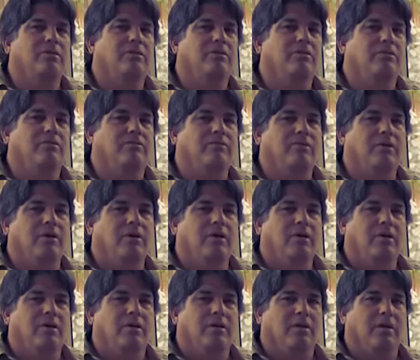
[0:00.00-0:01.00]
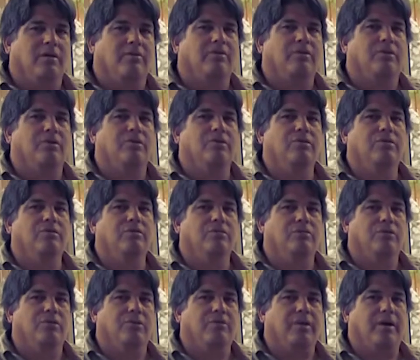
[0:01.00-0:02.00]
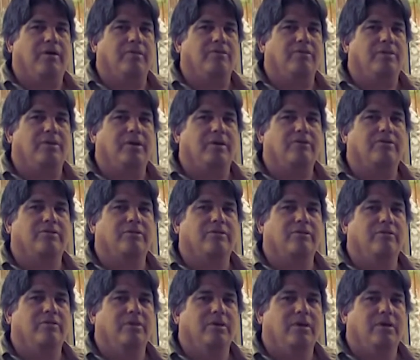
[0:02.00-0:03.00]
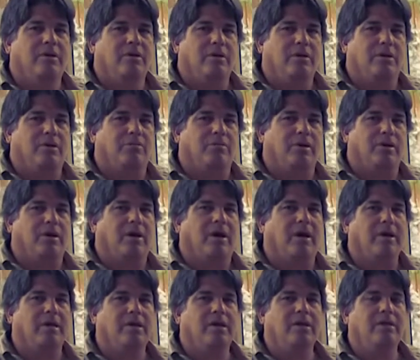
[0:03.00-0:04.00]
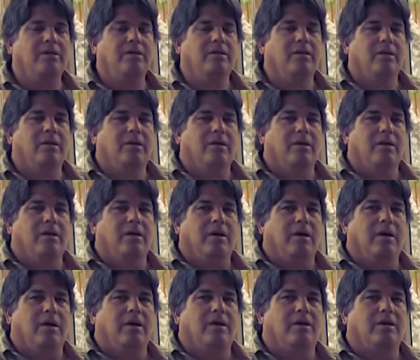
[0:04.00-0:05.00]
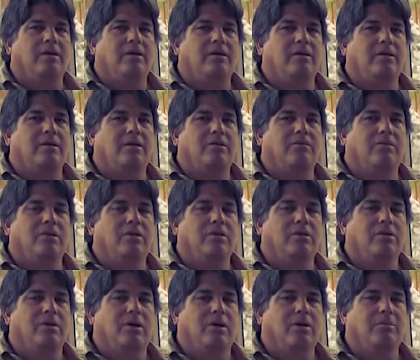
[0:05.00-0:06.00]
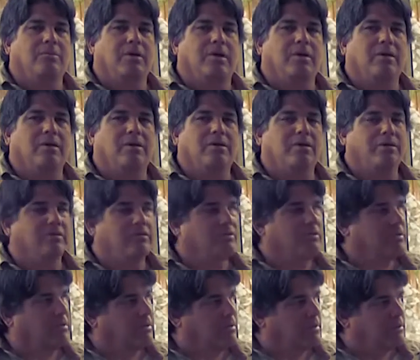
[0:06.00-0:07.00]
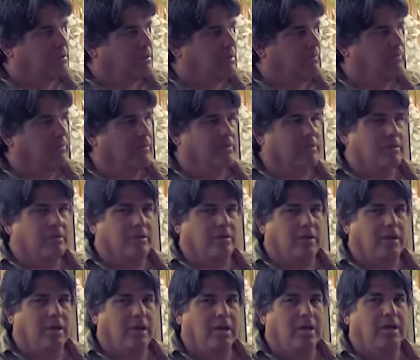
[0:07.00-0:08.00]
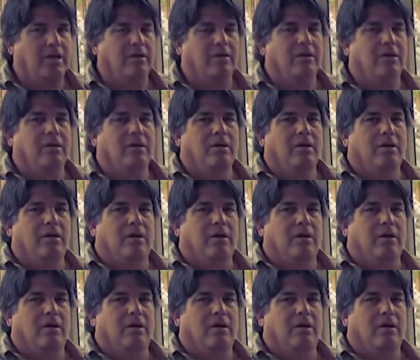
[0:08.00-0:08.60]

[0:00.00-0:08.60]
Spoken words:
where you left home, drove out in the desert, and went hiking. And we're going to talk about conditions a little different than heat.